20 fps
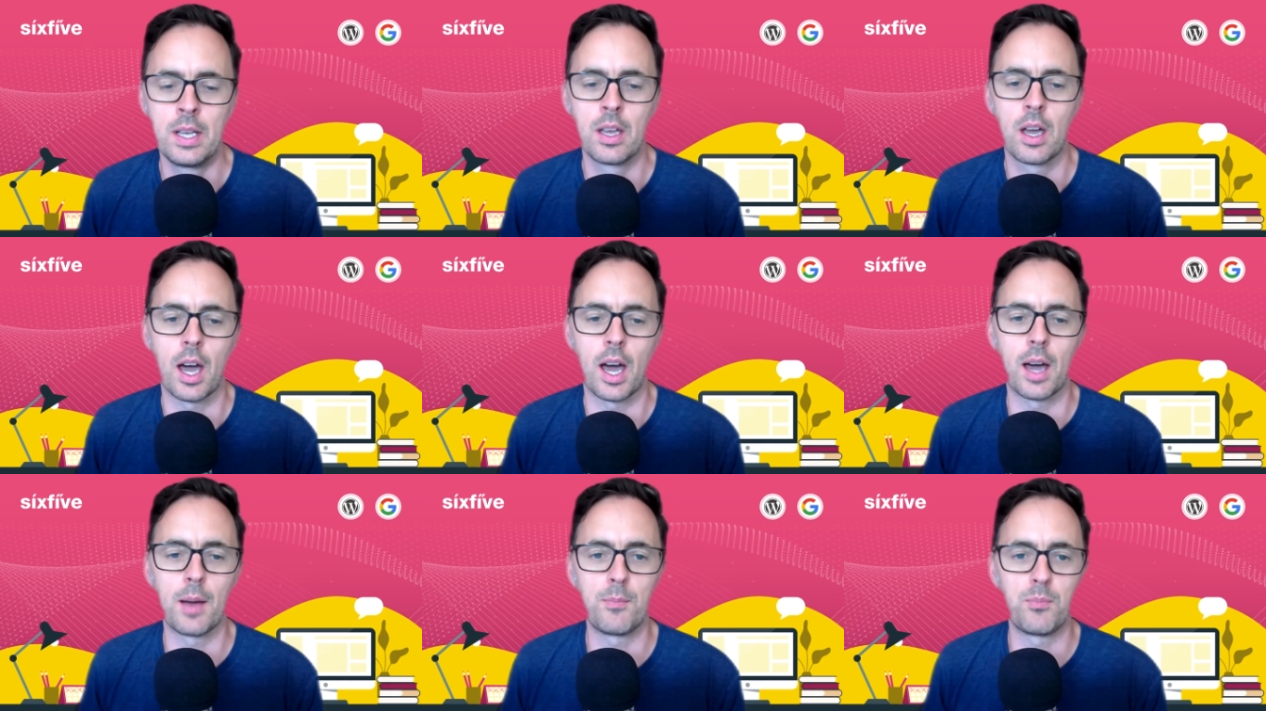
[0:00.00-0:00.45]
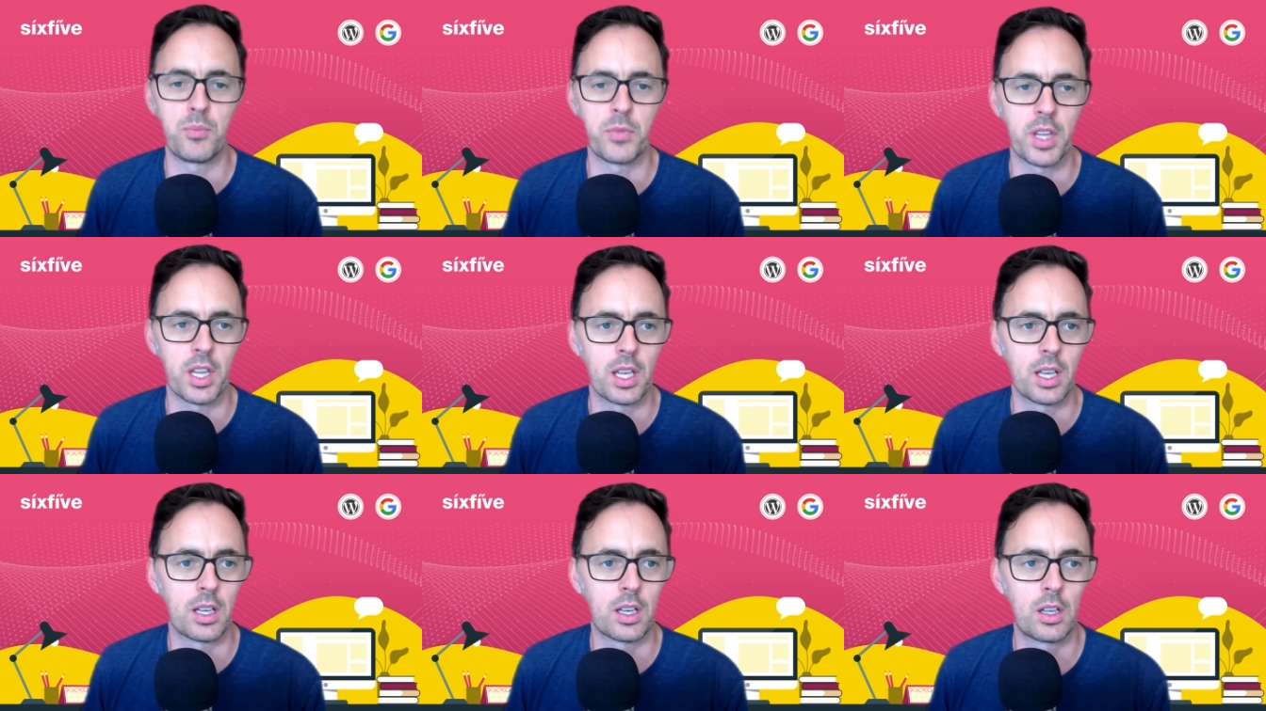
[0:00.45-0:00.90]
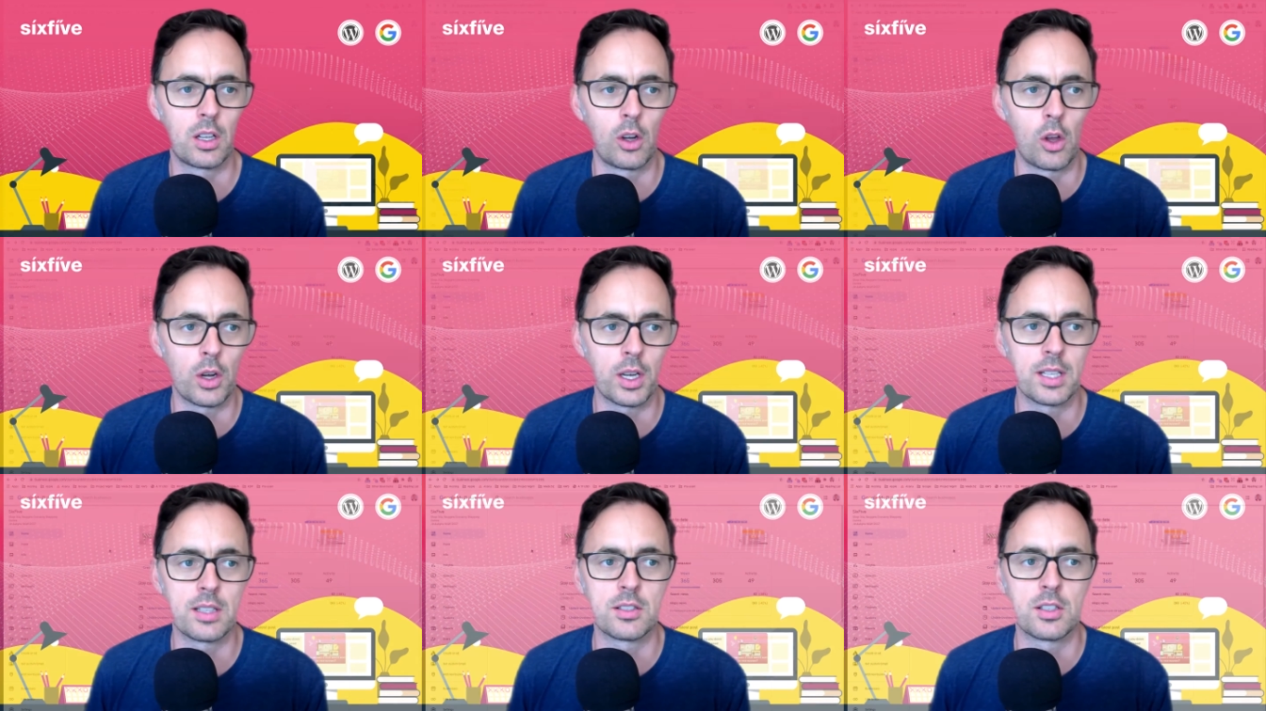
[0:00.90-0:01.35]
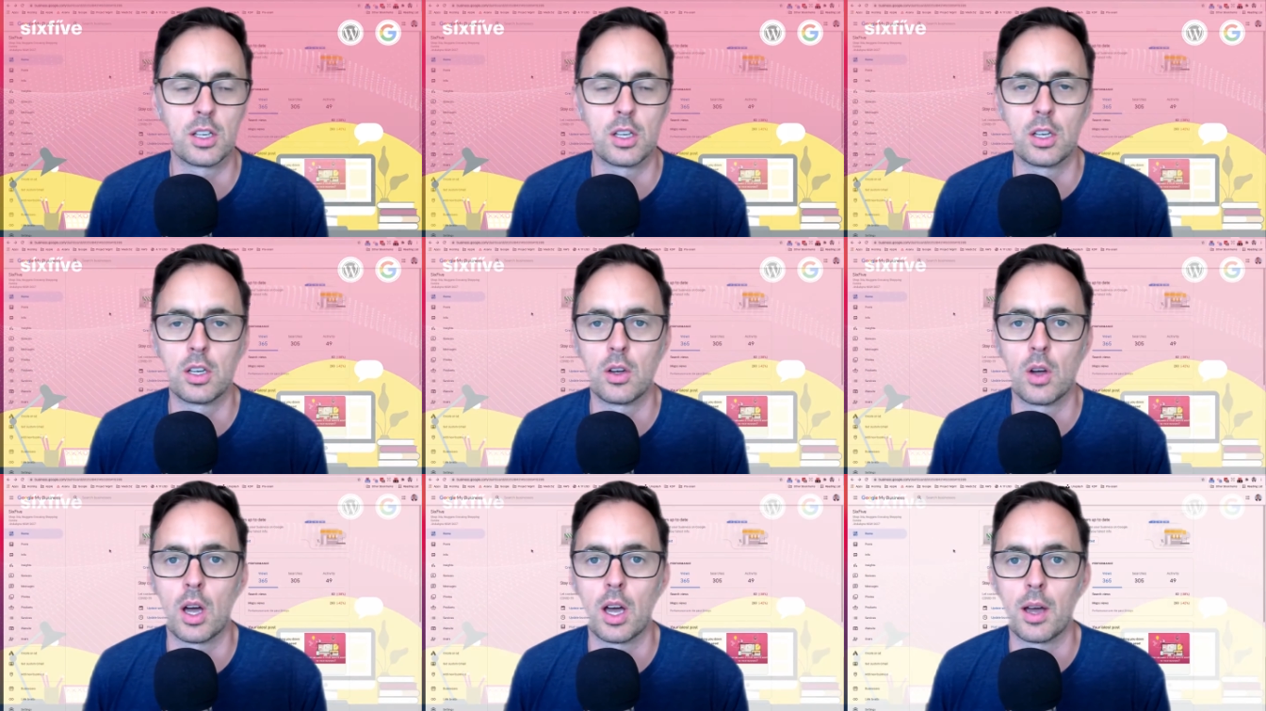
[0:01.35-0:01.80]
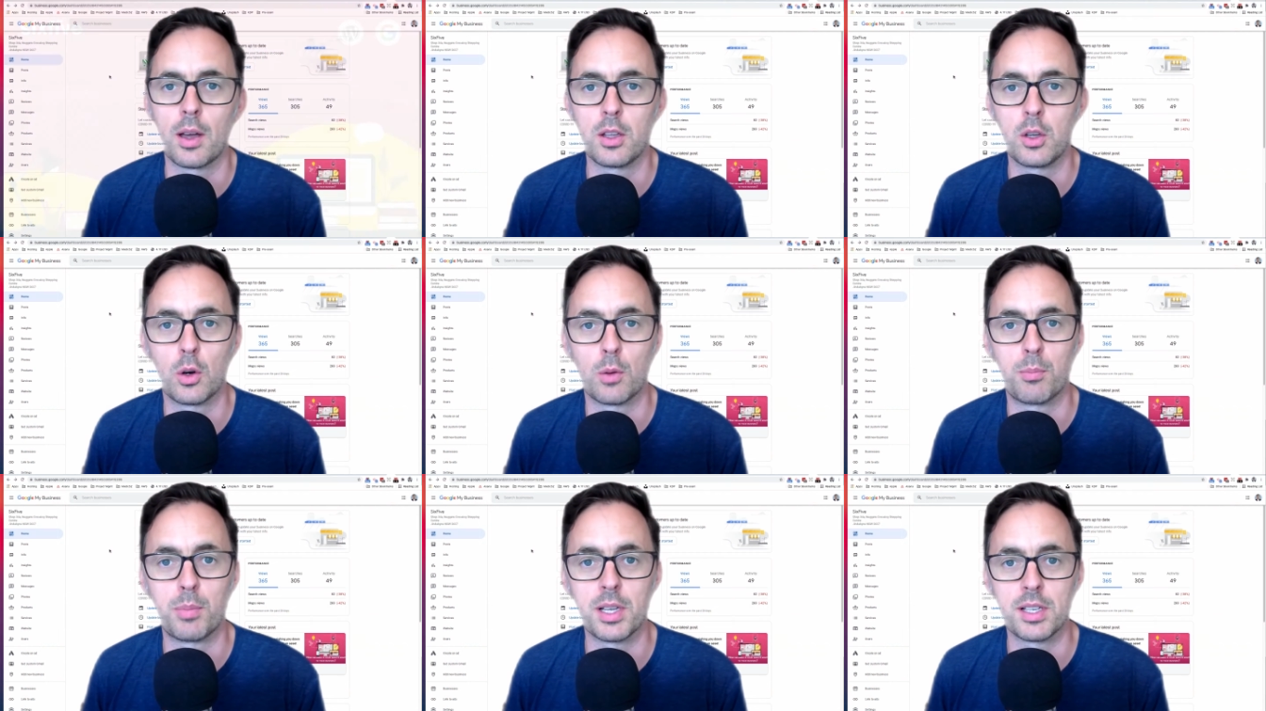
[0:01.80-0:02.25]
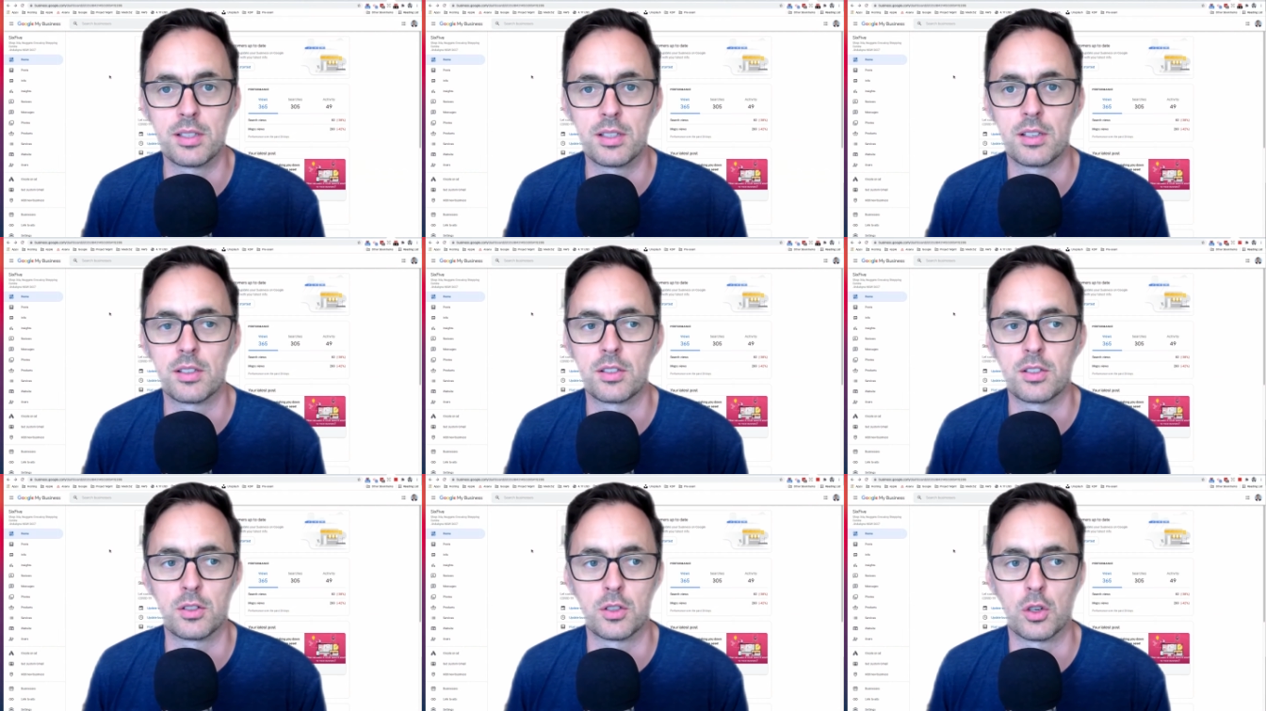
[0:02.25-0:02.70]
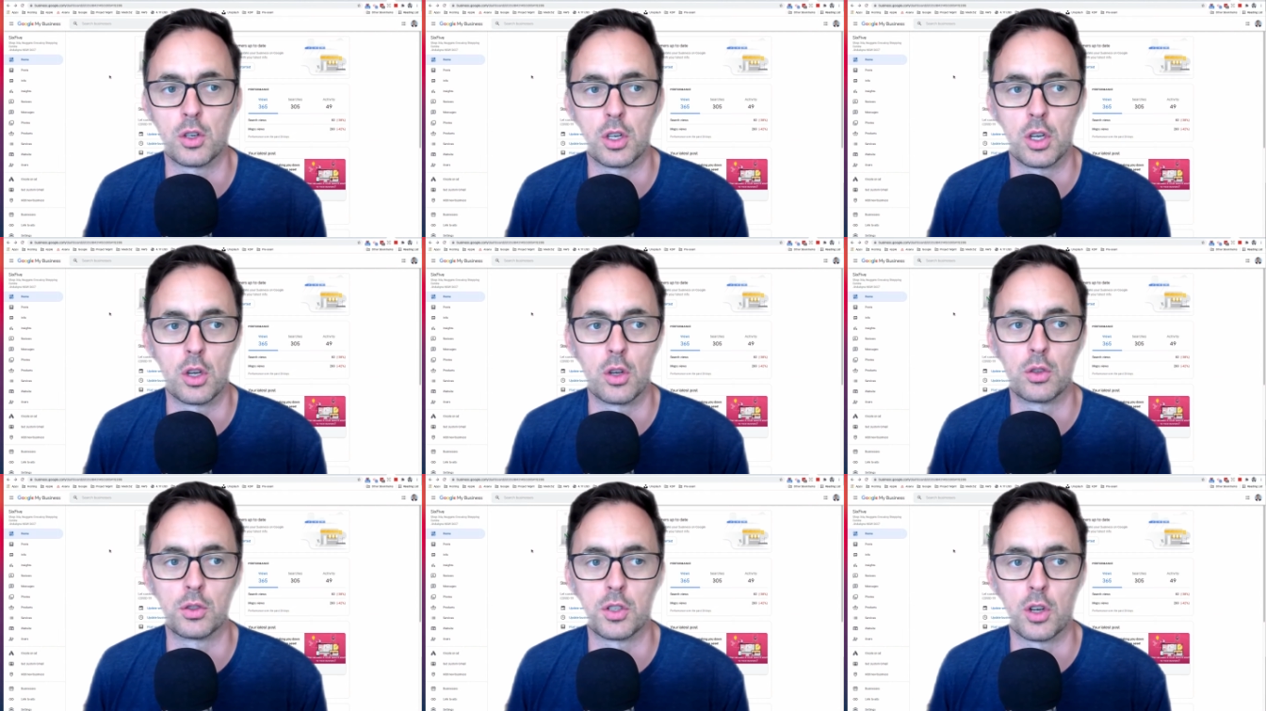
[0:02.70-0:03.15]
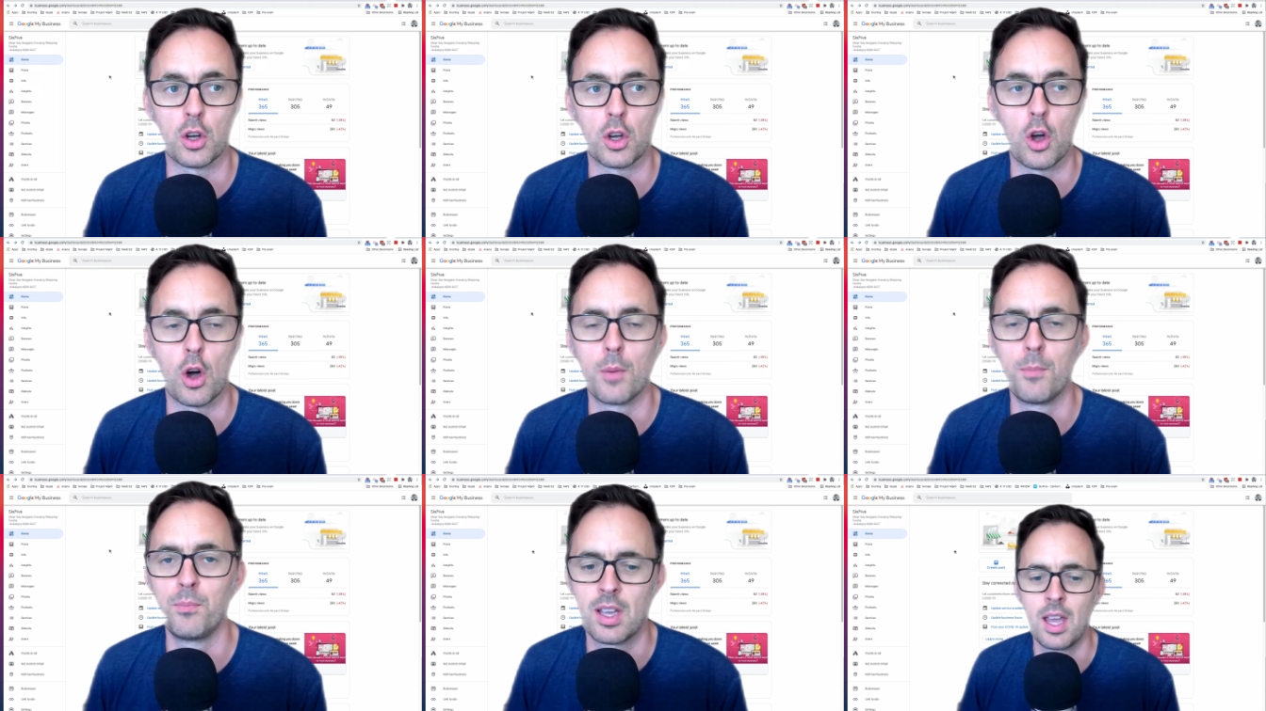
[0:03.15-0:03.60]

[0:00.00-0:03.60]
um, log into uh, your business.google.com